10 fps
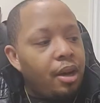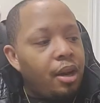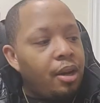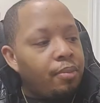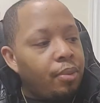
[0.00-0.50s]

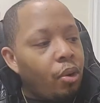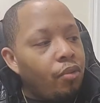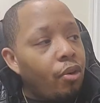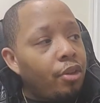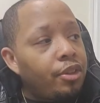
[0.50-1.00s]
Um, but
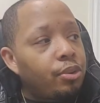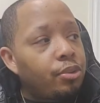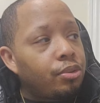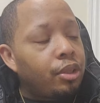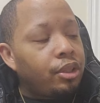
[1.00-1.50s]
overall, this
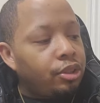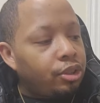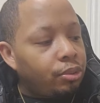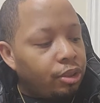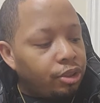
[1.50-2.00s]
was good.
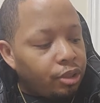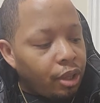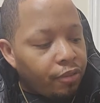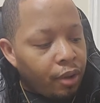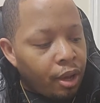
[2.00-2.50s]
This is good stuff.